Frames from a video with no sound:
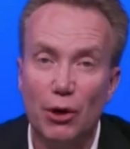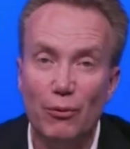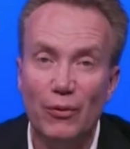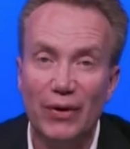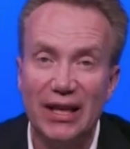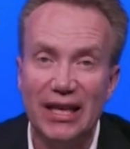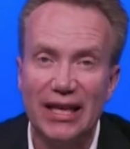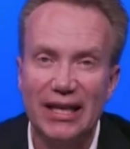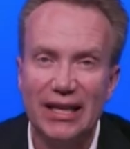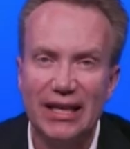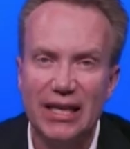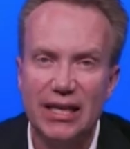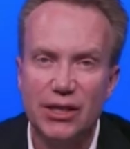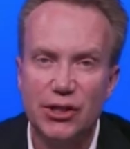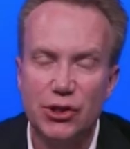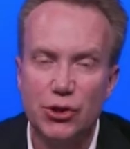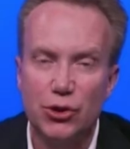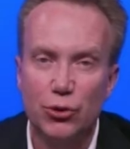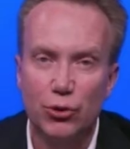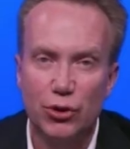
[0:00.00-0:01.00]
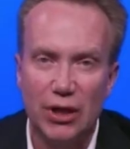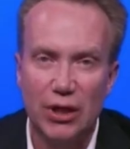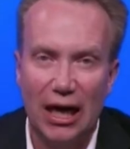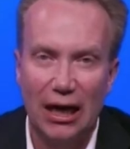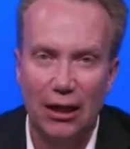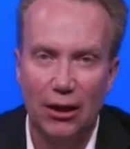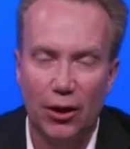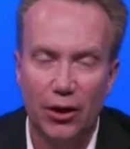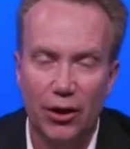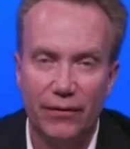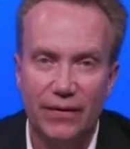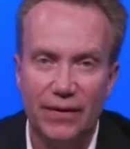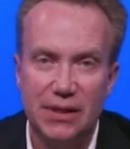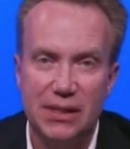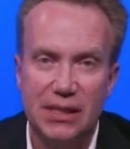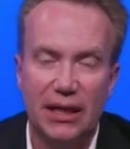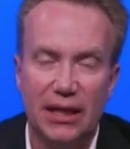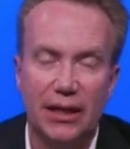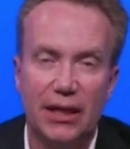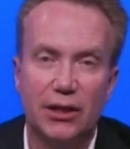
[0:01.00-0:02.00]
some willingness to dialogue. We've
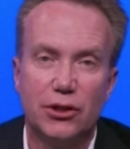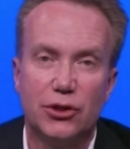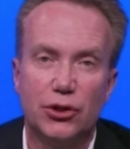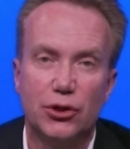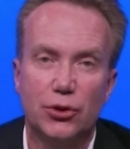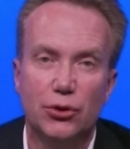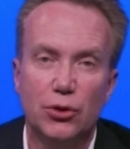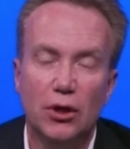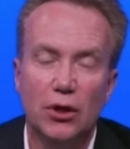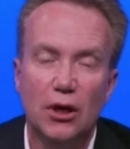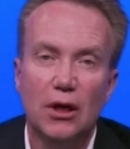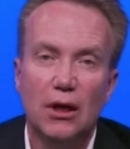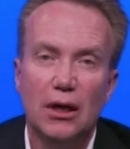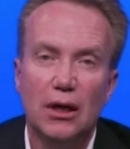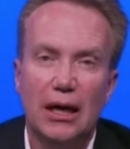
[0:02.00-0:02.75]
seen it through